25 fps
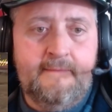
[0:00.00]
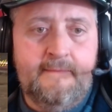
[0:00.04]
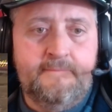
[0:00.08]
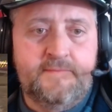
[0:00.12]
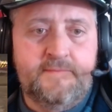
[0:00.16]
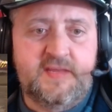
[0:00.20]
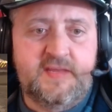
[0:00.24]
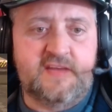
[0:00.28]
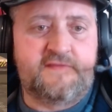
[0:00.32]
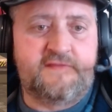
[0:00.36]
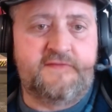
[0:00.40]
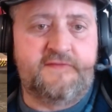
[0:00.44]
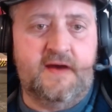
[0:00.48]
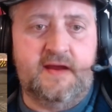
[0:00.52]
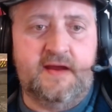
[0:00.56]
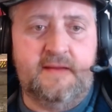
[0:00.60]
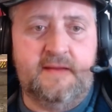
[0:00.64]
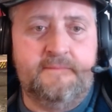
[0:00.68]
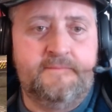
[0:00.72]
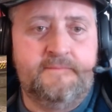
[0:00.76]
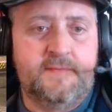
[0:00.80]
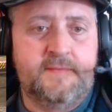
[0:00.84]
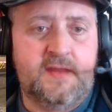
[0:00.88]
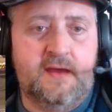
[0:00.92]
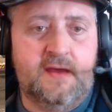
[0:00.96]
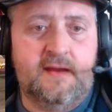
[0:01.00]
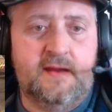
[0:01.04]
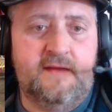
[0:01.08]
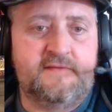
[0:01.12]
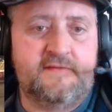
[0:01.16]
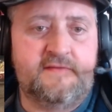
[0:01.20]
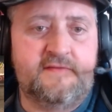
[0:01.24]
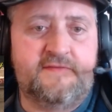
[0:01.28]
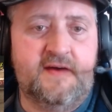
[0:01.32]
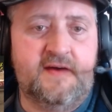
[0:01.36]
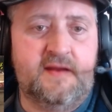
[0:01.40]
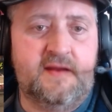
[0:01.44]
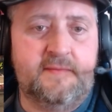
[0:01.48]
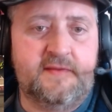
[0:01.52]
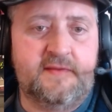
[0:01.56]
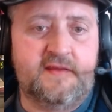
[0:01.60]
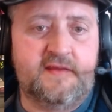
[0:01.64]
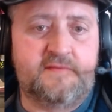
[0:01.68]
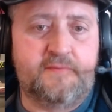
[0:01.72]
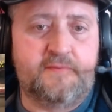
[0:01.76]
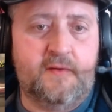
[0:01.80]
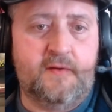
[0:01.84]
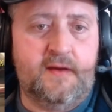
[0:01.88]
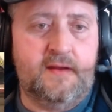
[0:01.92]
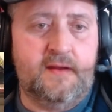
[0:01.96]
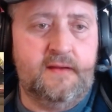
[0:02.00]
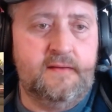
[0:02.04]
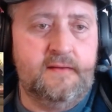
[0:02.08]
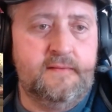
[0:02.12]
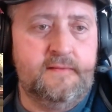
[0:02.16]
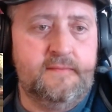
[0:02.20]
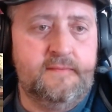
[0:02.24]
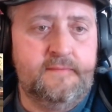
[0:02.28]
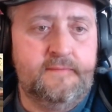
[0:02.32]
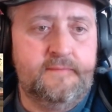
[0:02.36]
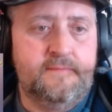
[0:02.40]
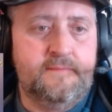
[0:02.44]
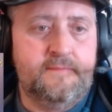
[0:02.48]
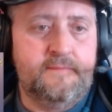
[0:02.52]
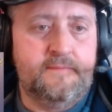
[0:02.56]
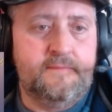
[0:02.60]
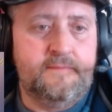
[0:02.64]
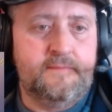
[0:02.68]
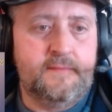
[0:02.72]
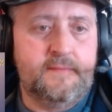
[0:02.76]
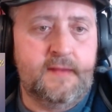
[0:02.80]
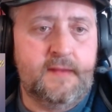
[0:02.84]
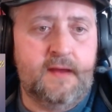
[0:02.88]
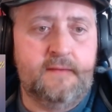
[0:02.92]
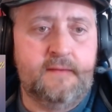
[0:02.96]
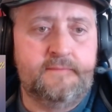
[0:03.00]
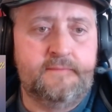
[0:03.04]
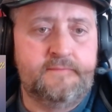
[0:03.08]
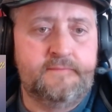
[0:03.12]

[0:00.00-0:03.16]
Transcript: Just fight him. You're gonna have to fight him at this point. No?